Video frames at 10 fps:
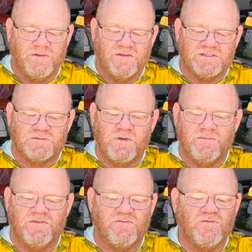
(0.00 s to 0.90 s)
it
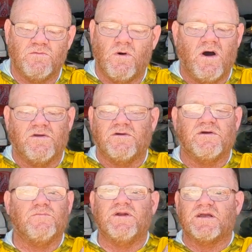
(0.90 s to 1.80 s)
swimming through the water,
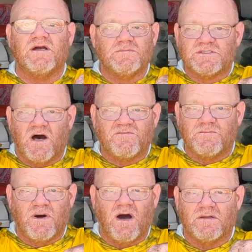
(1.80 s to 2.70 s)
and when it comes off the
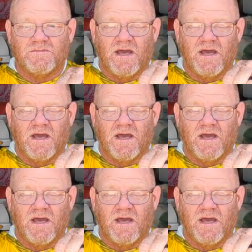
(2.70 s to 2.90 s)
bottom.